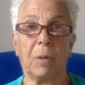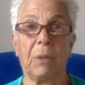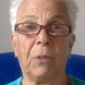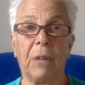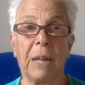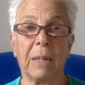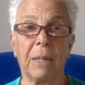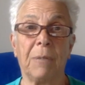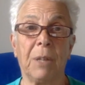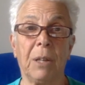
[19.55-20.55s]
It's an
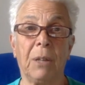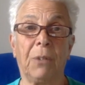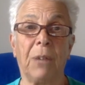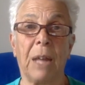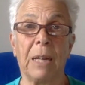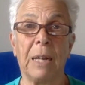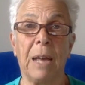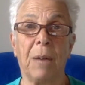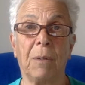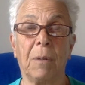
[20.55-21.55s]
activity, it's not a
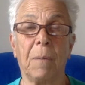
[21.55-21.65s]
noun.